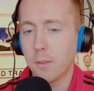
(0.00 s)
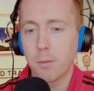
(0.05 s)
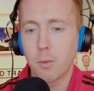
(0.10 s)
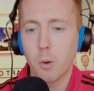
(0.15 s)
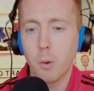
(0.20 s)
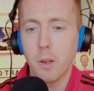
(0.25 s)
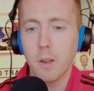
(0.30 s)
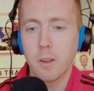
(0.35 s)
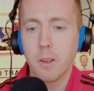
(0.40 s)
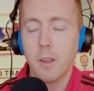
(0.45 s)

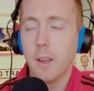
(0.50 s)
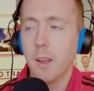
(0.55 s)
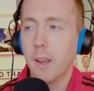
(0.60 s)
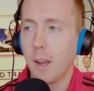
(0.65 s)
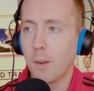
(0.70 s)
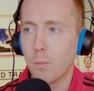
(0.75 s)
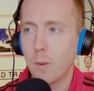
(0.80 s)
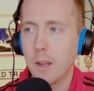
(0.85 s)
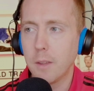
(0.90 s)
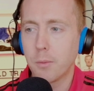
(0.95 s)
through it
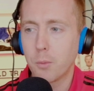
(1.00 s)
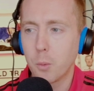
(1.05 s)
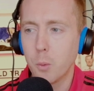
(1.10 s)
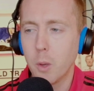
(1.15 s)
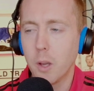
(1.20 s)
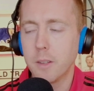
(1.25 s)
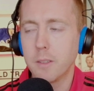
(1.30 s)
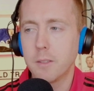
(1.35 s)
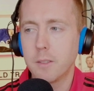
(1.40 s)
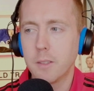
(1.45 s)
and ran
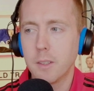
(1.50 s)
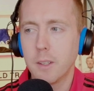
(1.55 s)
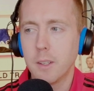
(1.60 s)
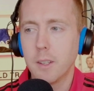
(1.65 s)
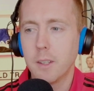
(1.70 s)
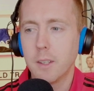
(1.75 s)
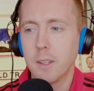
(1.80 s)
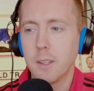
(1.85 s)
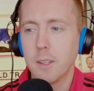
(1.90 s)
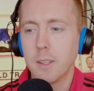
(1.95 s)
through and
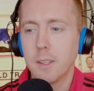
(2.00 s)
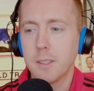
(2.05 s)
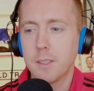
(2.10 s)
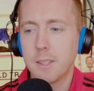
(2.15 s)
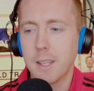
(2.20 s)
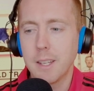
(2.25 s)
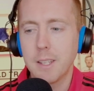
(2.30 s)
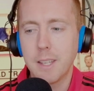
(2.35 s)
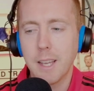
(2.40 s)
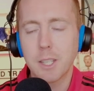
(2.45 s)

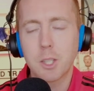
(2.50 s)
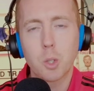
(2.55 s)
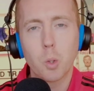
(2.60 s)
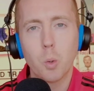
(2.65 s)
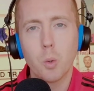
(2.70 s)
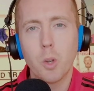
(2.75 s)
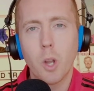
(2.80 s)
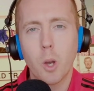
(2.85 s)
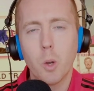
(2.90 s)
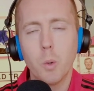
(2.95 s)
said yes
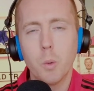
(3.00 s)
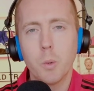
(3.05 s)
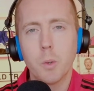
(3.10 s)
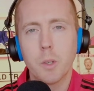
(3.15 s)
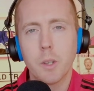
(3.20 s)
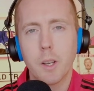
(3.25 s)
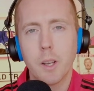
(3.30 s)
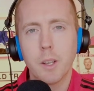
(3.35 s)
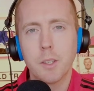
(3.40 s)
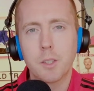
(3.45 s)
or no
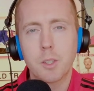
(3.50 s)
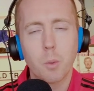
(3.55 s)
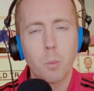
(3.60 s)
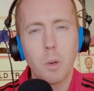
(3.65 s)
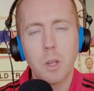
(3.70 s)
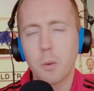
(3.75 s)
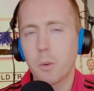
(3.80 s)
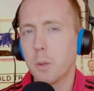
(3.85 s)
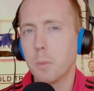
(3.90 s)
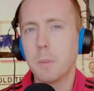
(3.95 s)
as to
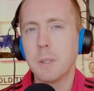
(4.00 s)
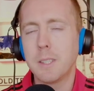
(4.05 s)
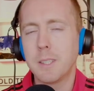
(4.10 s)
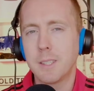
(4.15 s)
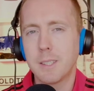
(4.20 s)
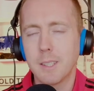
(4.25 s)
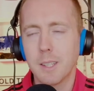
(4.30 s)
whether he'd be,